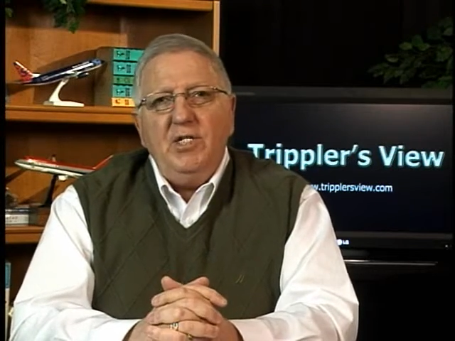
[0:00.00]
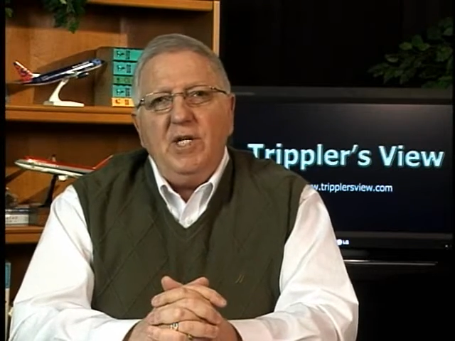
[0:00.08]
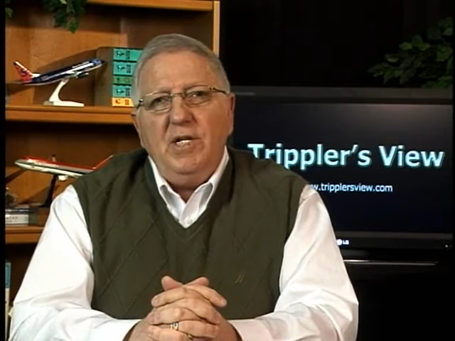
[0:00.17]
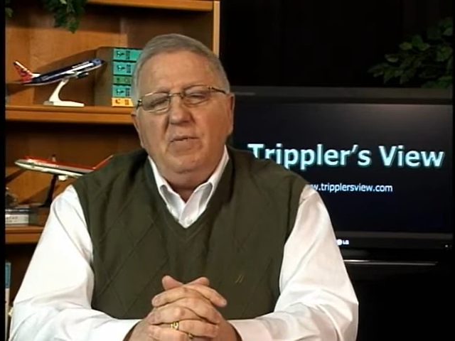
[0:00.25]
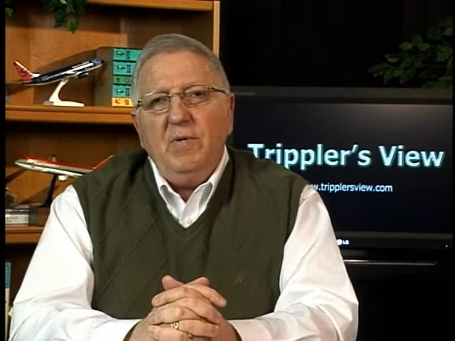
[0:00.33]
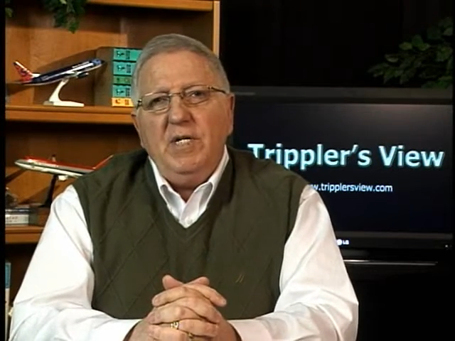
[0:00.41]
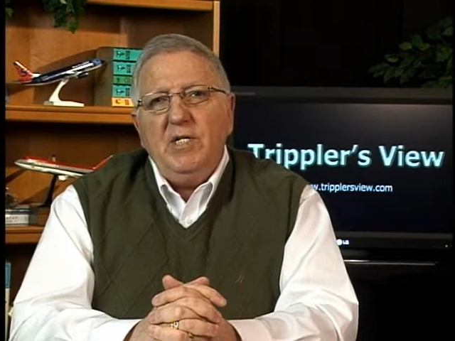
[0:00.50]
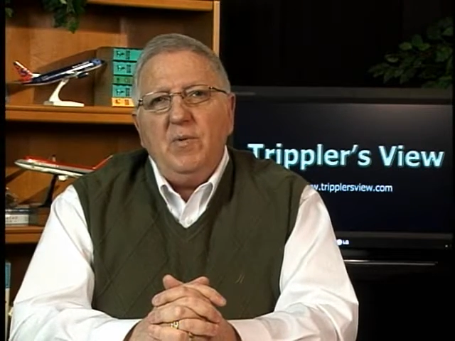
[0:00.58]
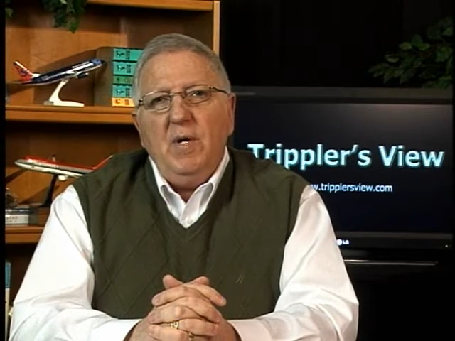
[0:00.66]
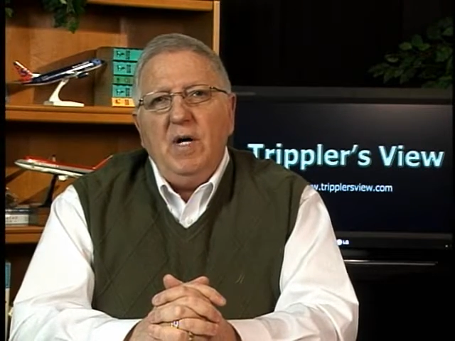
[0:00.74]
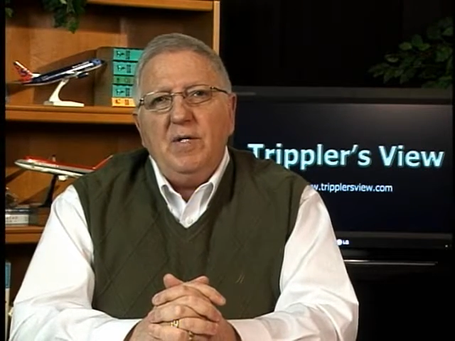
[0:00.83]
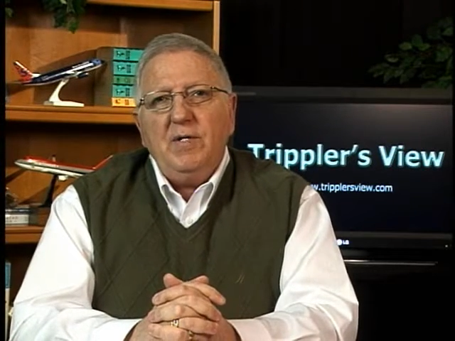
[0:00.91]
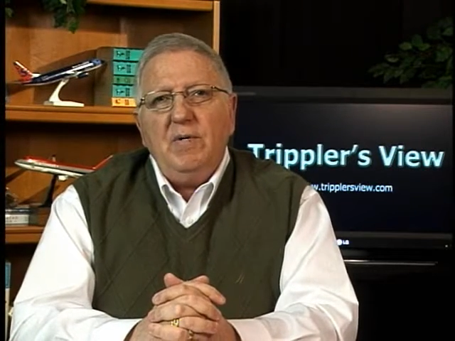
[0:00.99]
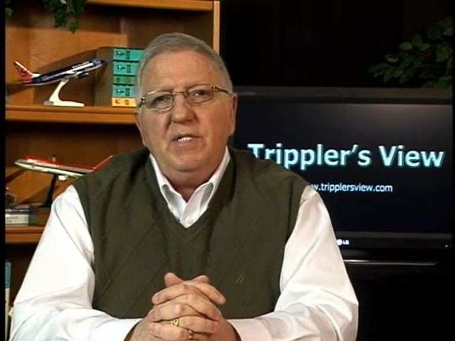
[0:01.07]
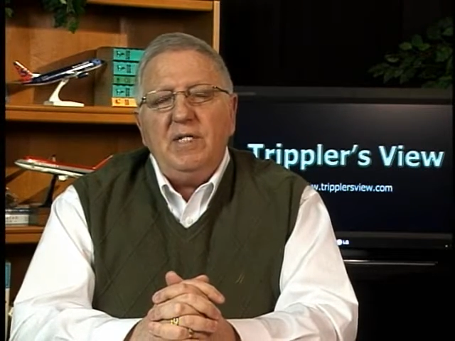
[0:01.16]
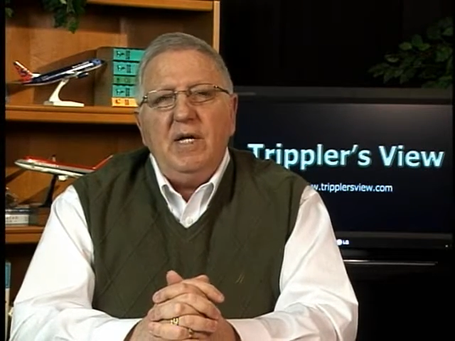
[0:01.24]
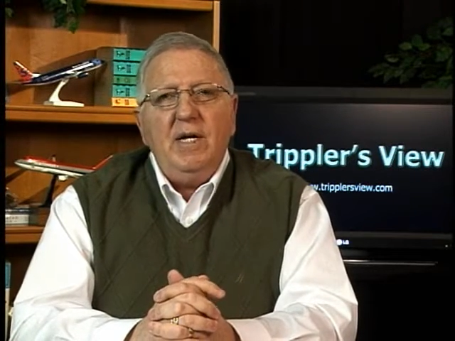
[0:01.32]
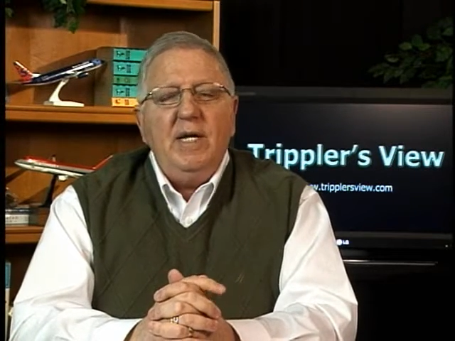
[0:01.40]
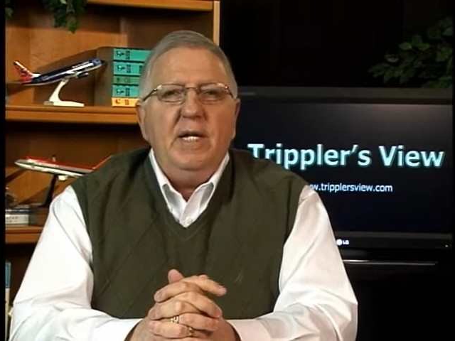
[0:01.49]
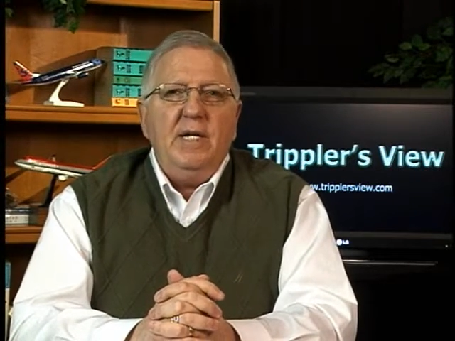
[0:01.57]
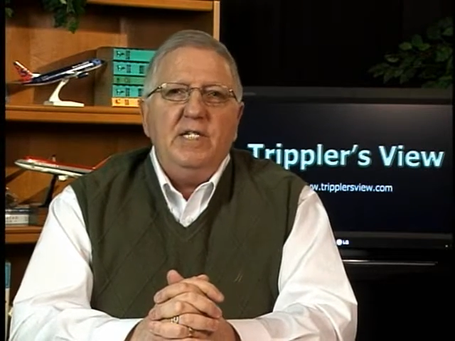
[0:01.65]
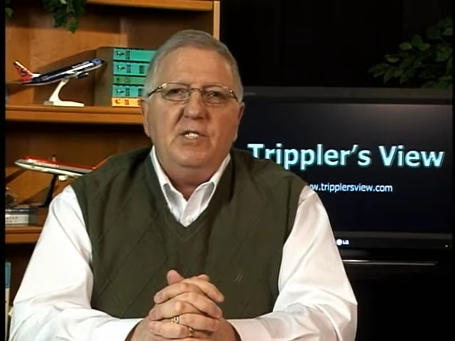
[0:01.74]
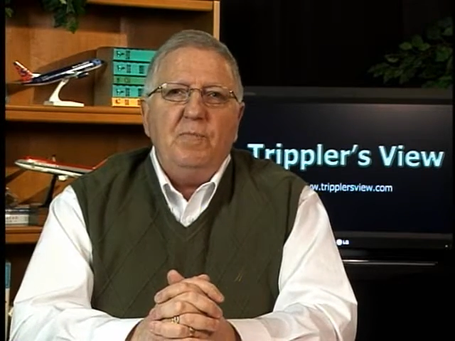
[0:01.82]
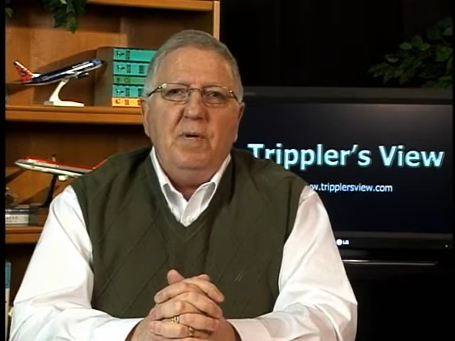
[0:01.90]
January 12th, Chris Elliott
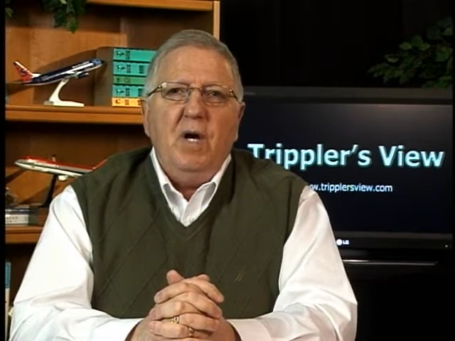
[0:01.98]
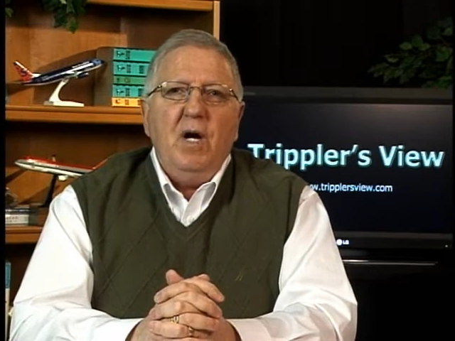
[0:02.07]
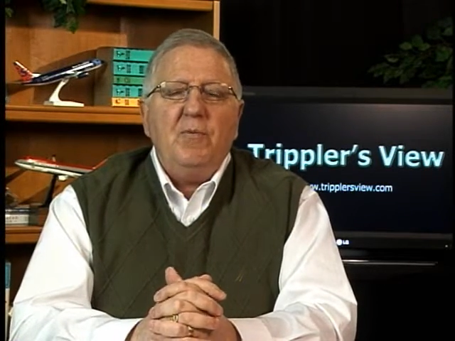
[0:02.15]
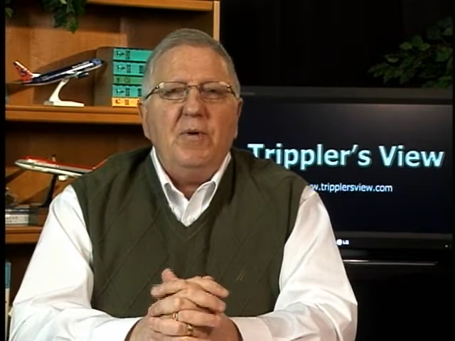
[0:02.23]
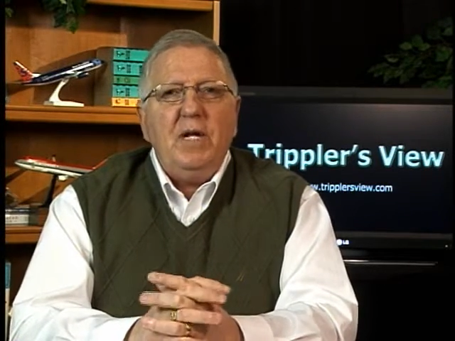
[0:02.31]
in his blog